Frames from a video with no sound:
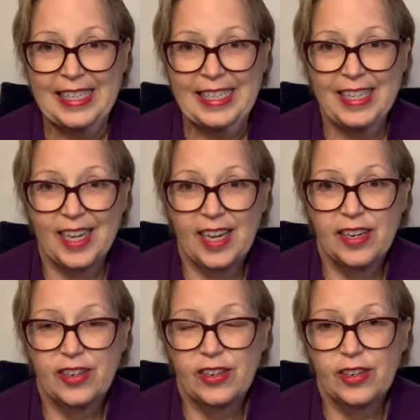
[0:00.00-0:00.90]

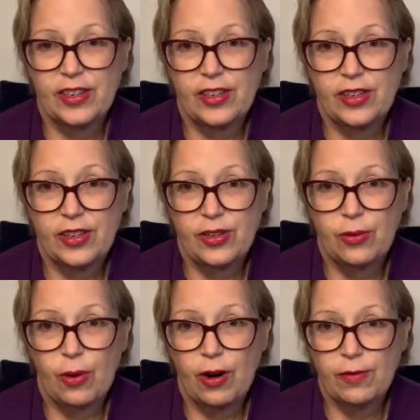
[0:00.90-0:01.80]
and you
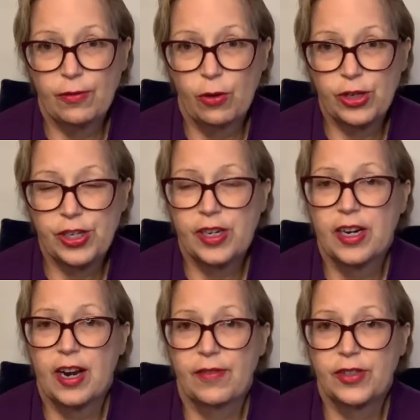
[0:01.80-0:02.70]
aren't fortunate
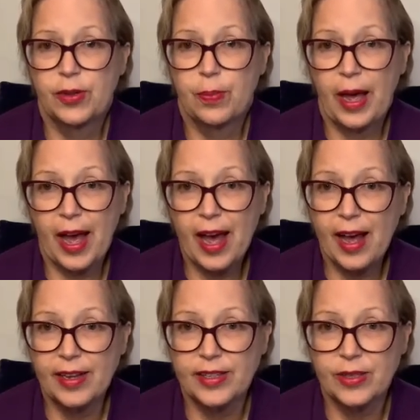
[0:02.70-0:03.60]
enough to
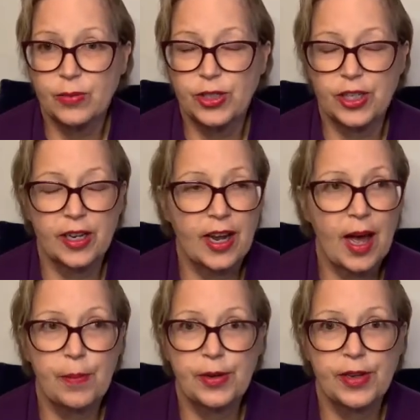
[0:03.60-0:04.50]
pass, which can
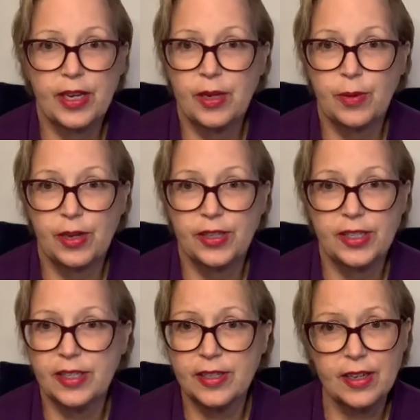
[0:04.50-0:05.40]
happen to anybody. This
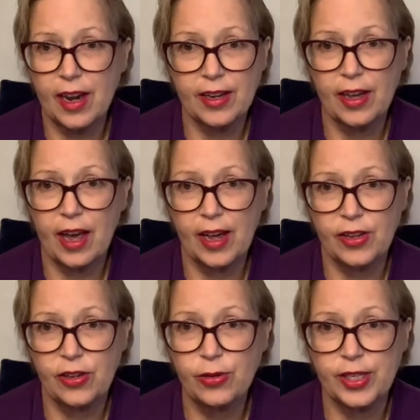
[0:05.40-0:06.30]
isn't an
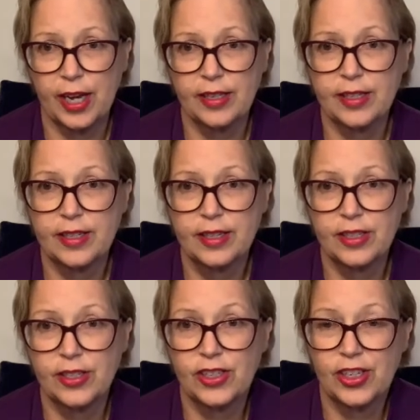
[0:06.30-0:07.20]
IQ test. This
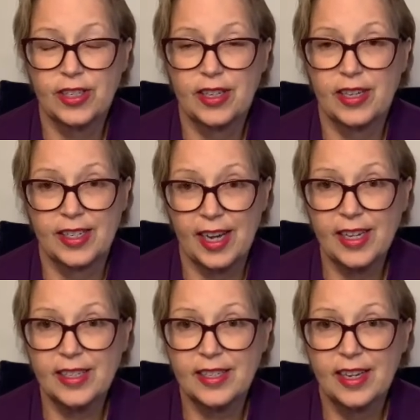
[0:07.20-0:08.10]
is just a
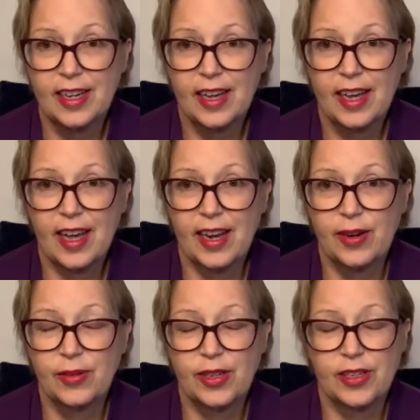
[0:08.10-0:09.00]
test, and
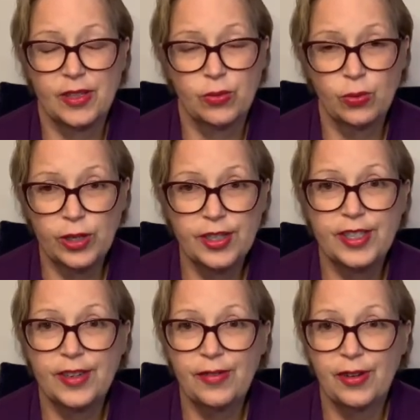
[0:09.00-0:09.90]
it is really
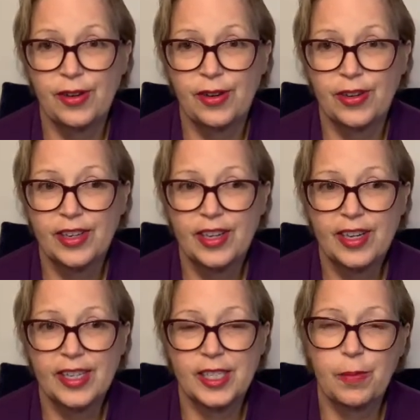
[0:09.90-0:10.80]
difficult,
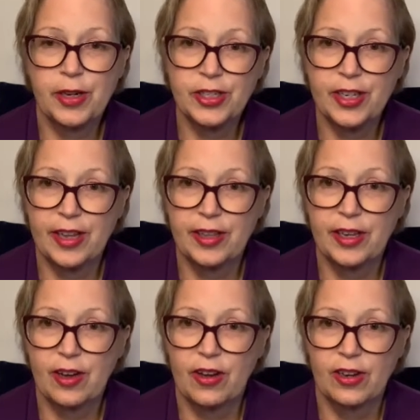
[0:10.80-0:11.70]
especially, I think,
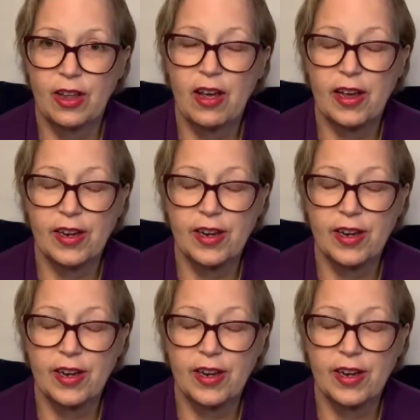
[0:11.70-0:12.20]
online.